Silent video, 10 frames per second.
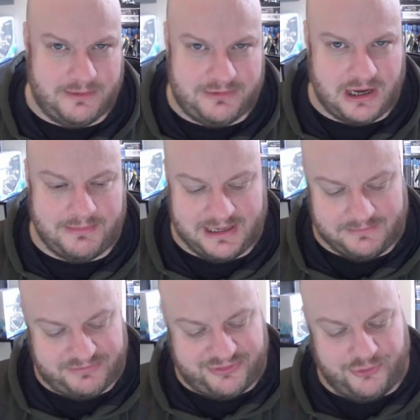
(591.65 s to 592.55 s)
the
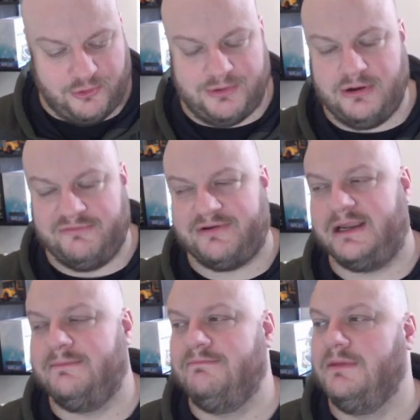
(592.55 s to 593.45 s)
upcoming Thor
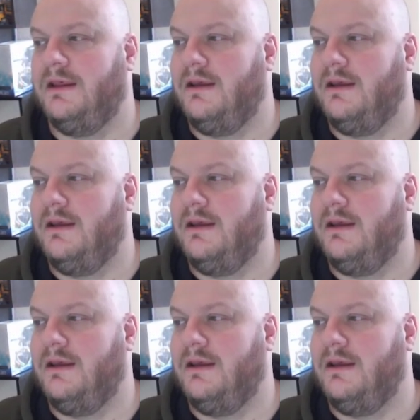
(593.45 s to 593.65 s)
movie,